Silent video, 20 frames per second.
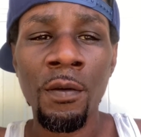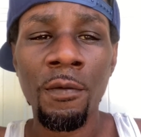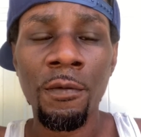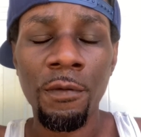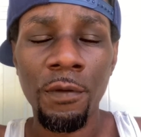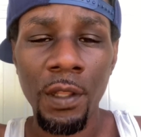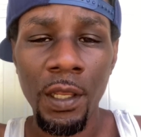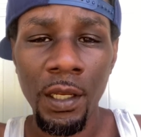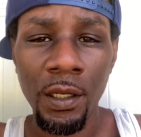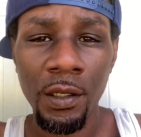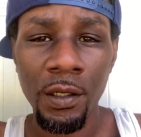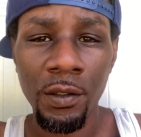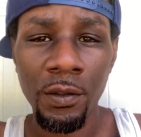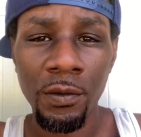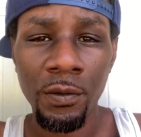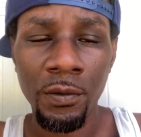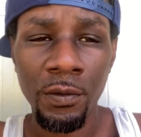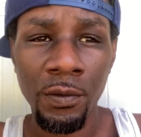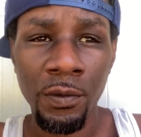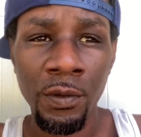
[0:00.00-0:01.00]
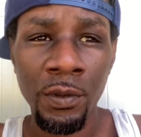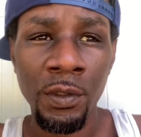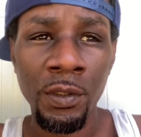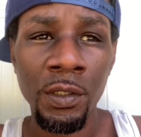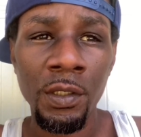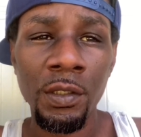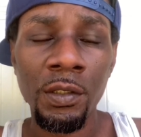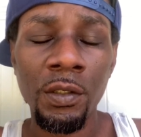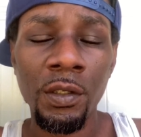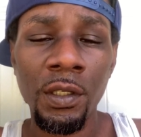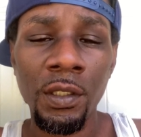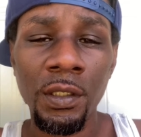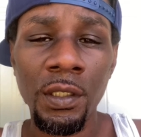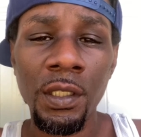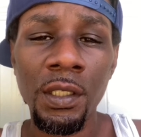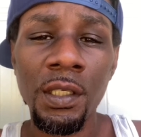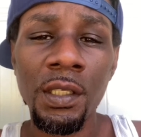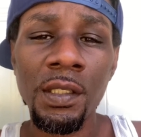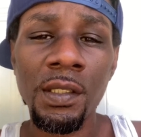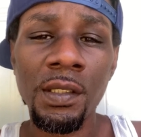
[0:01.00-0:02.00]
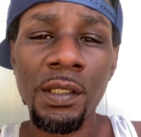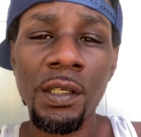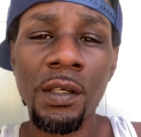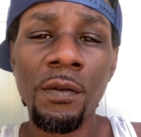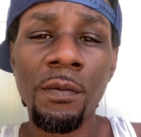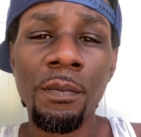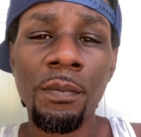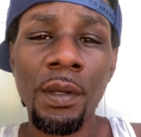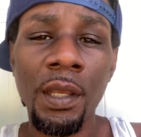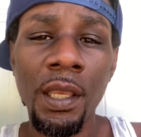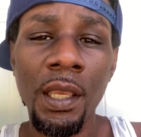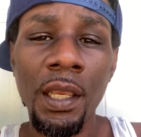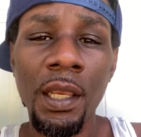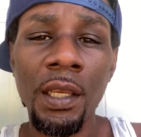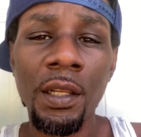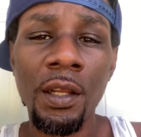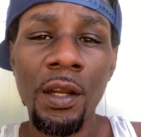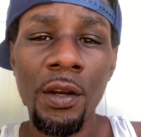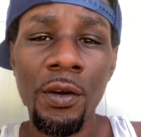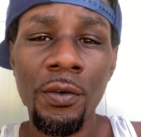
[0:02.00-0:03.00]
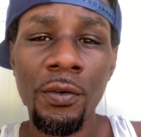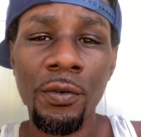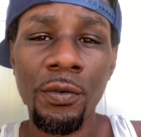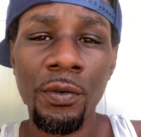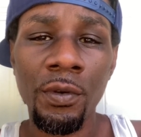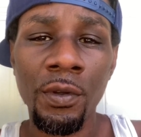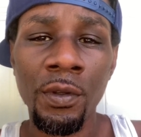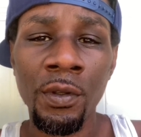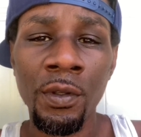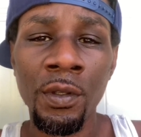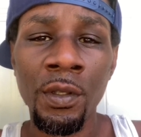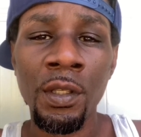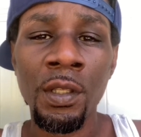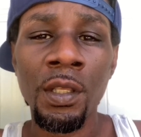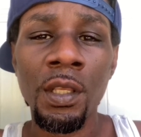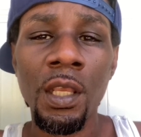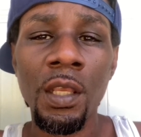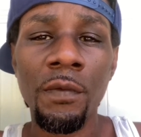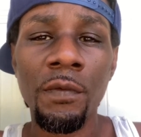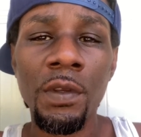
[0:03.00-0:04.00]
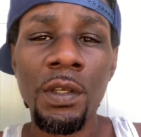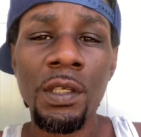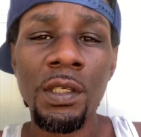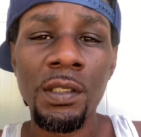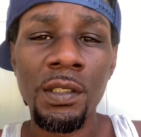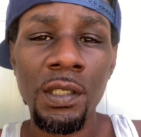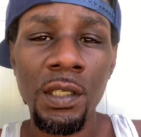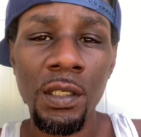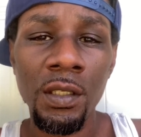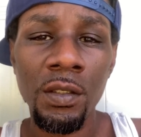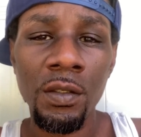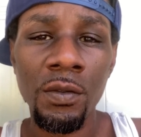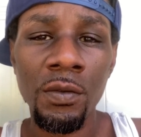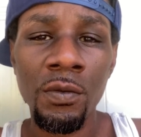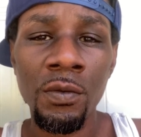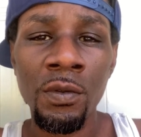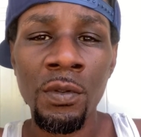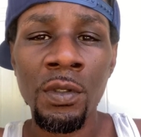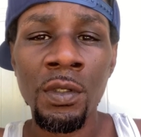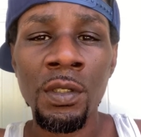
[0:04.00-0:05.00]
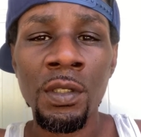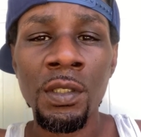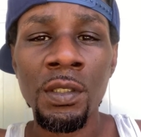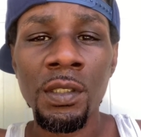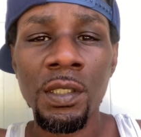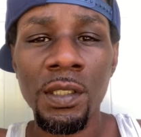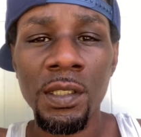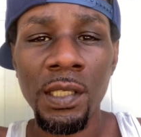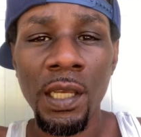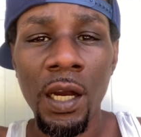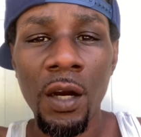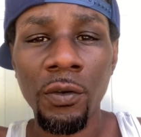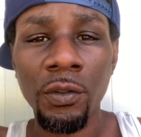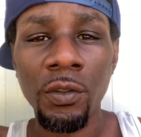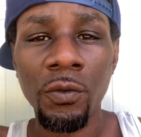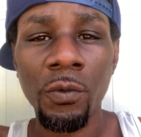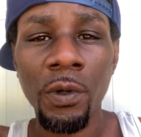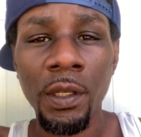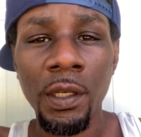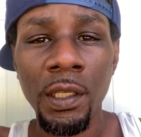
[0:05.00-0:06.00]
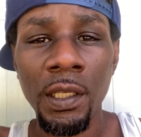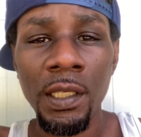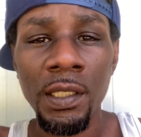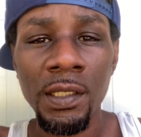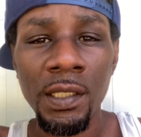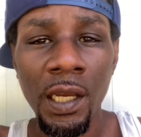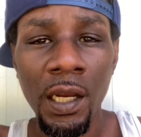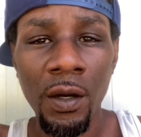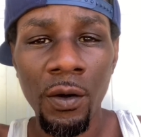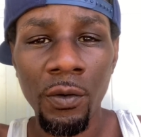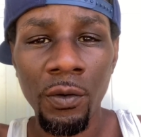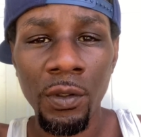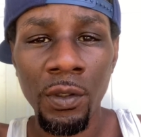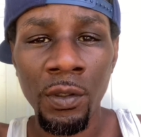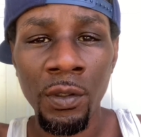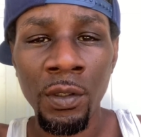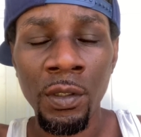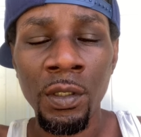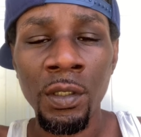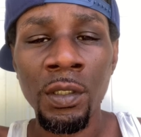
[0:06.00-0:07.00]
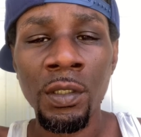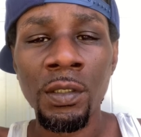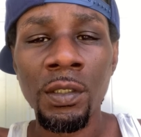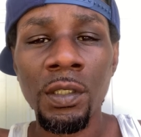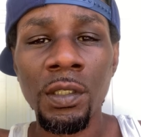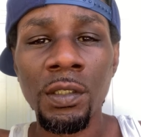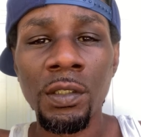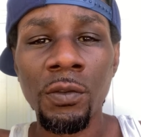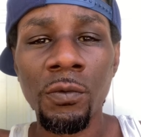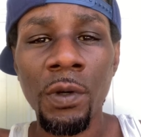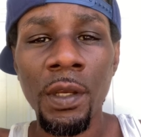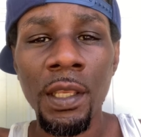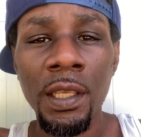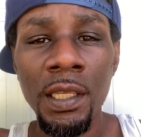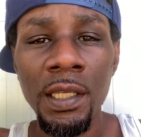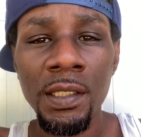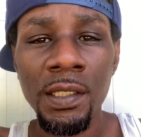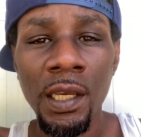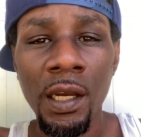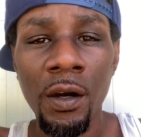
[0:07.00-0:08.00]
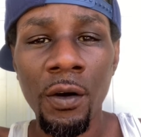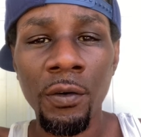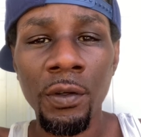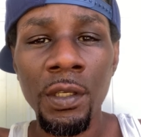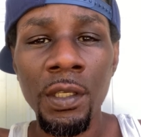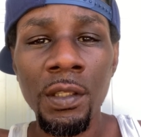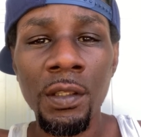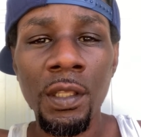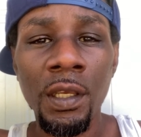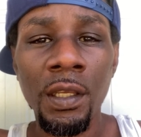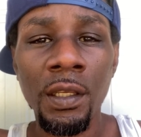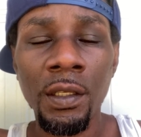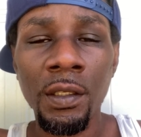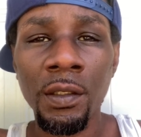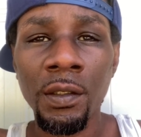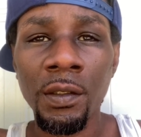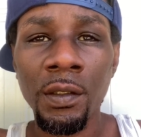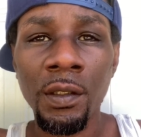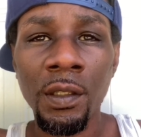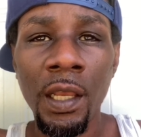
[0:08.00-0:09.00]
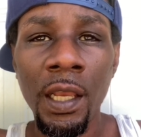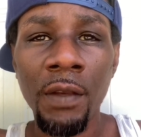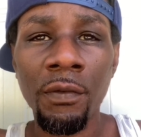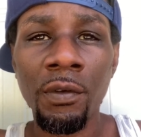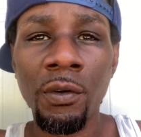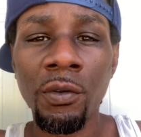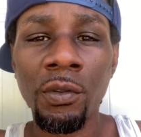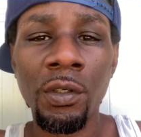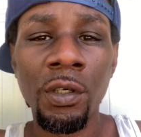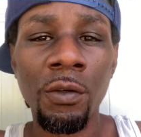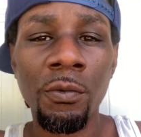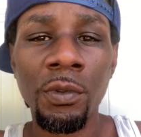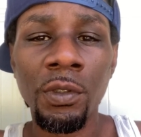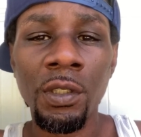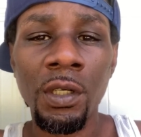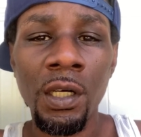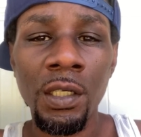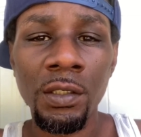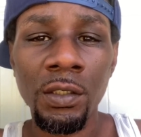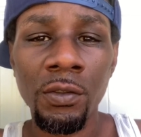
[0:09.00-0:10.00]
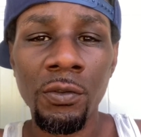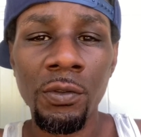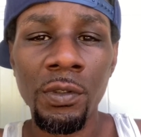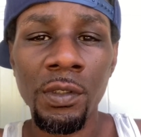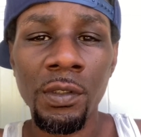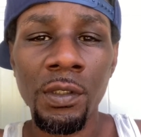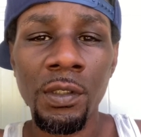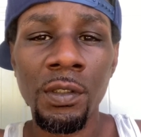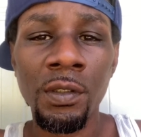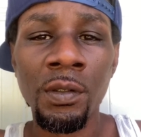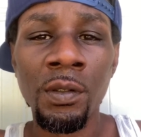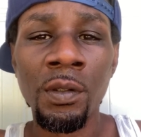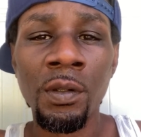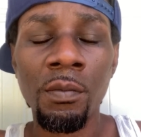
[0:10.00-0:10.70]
Flakko is gonna get himself bad hurt if he continue to talk the way that he talk Cause the way he talk, he think life don't come with consequences.